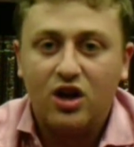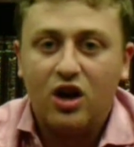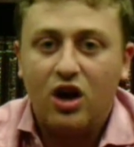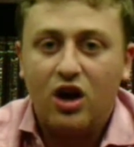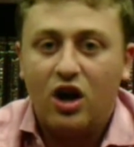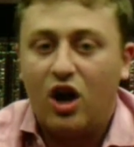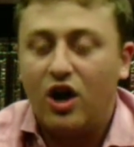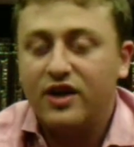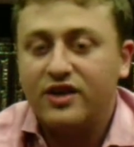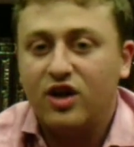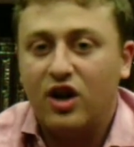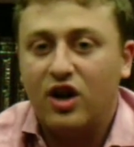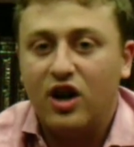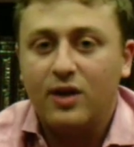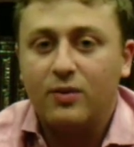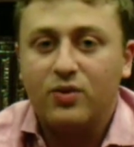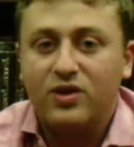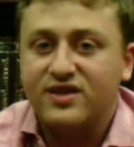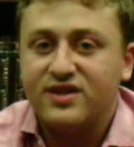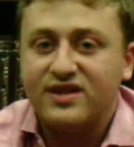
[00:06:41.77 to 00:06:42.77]
on a time
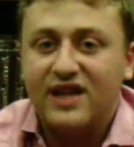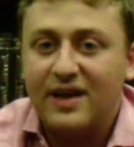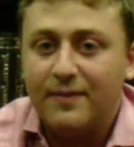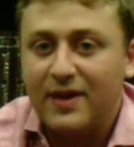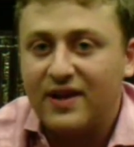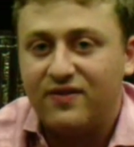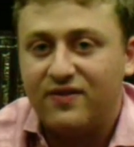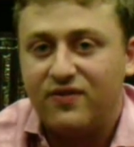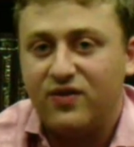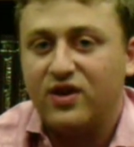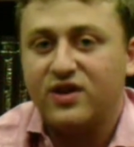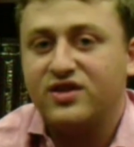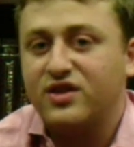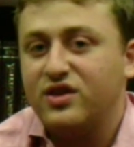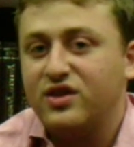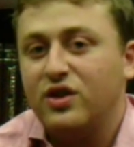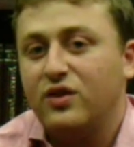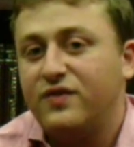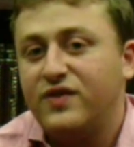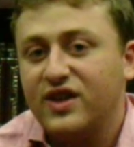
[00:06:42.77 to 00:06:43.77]
where it's not meant for, so you
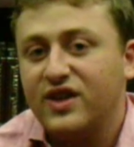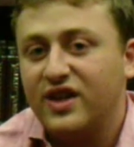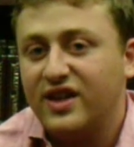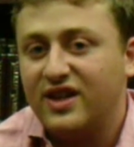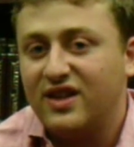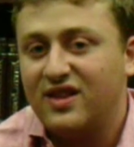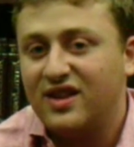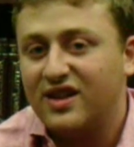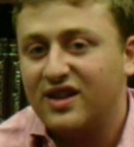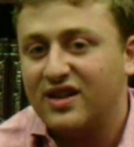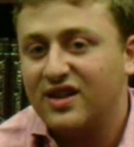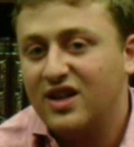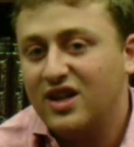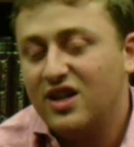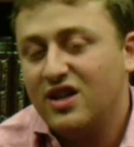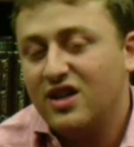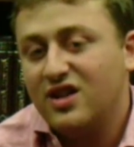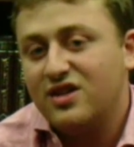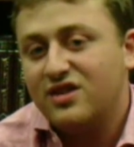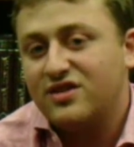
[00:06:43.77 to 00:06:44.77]
don't feel anything.
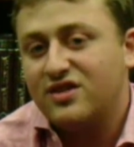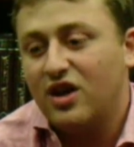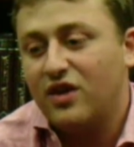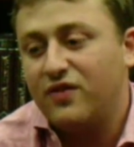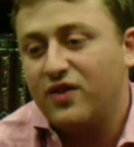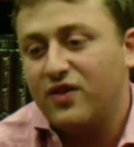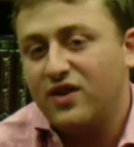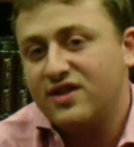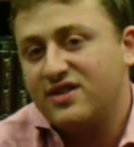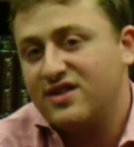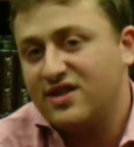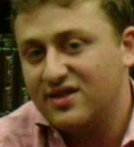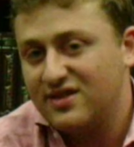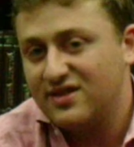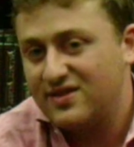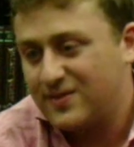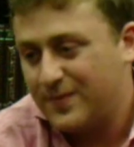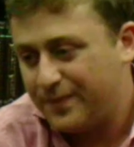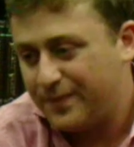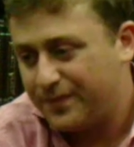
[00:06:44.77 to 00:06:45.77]
So, for instance,
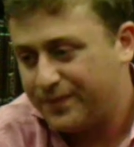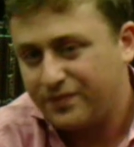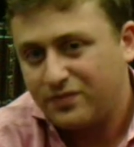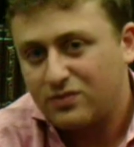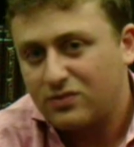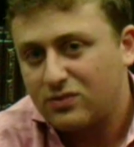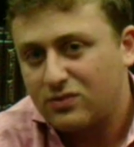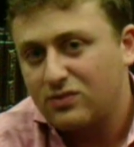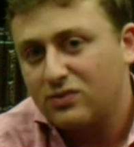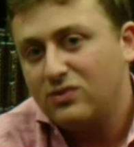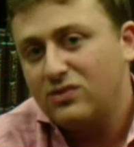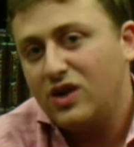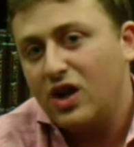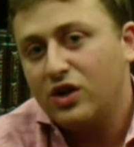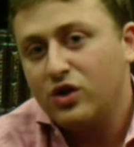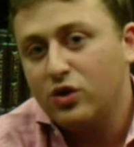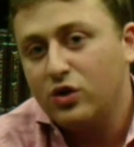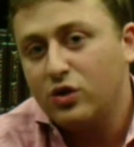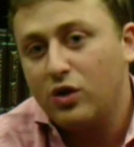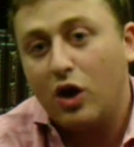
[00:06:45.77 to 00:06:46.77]

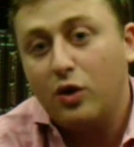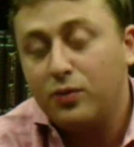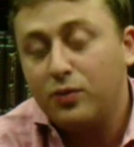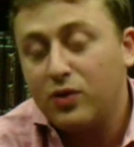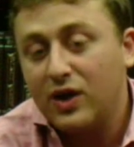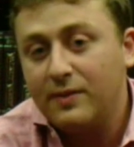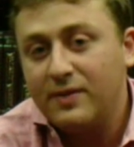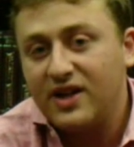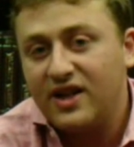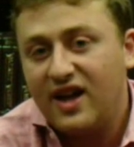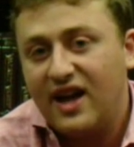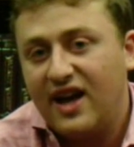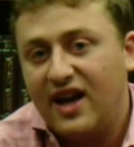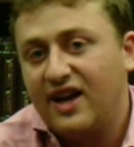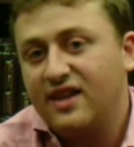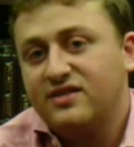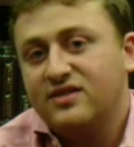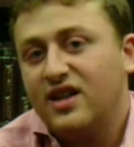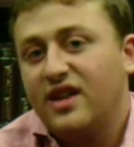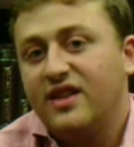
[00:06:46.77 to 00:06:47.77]
you go pray mincha,
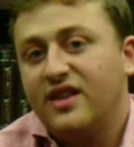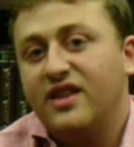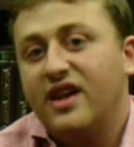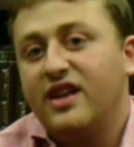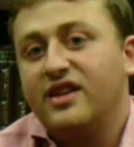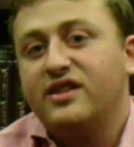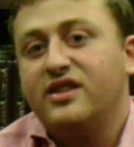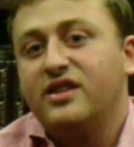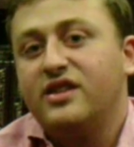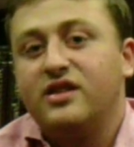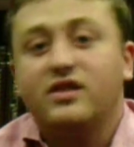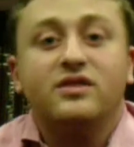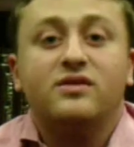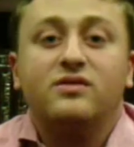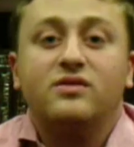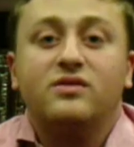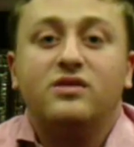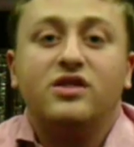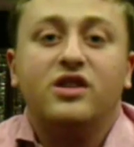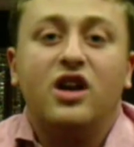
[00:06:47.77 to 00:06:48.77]
and then
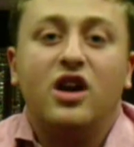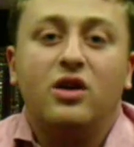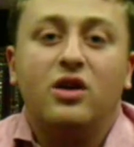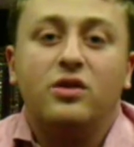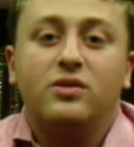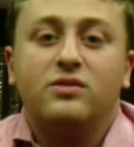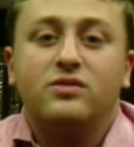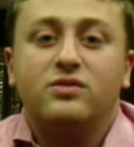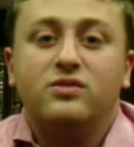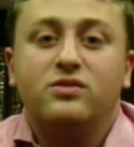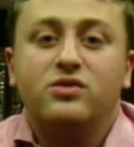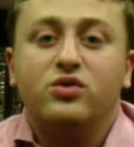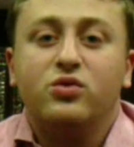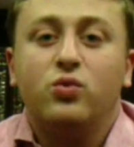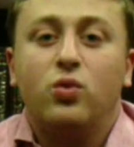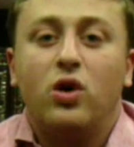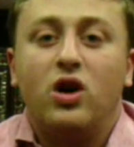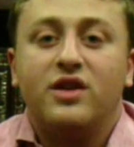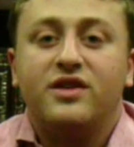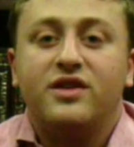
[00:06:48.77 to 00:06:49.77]
you
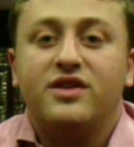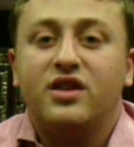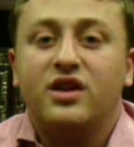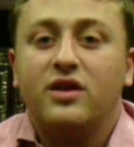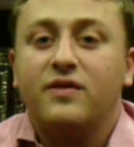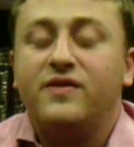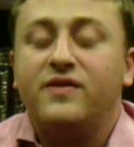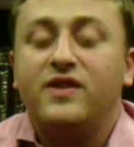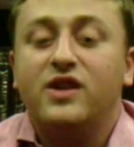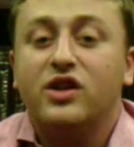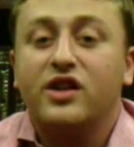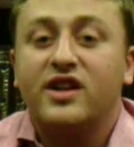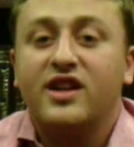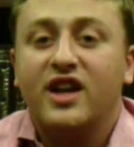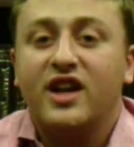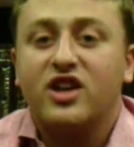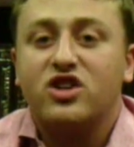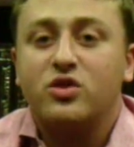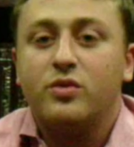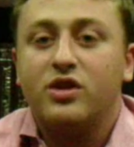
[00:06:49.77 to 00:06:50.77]
want to feel a
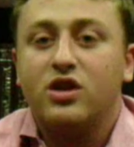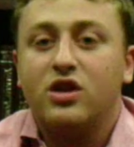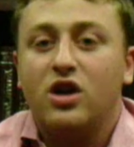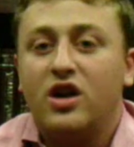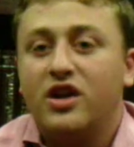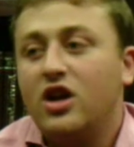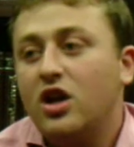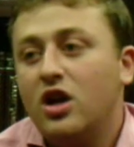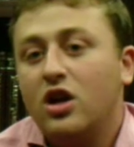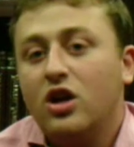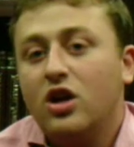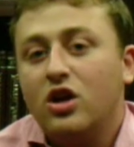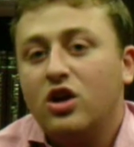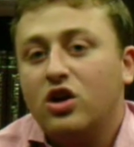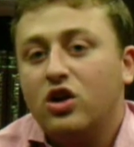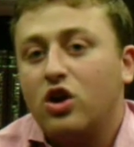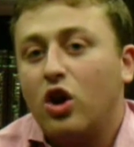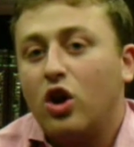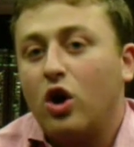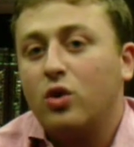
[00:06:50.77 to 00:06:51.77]
connection with God.
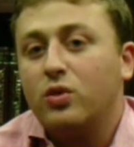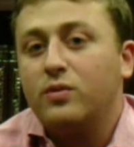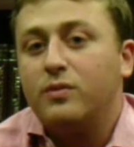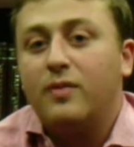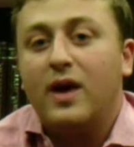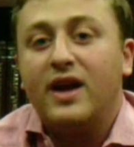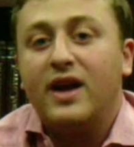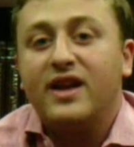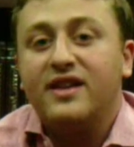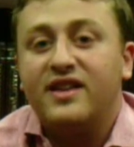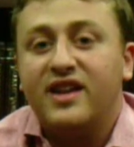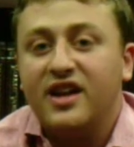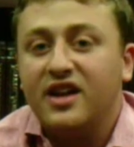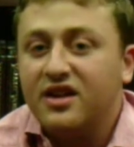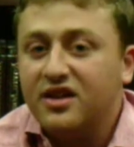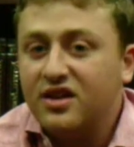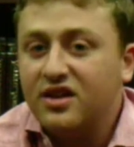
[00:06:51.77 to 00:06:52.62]
Go meditate.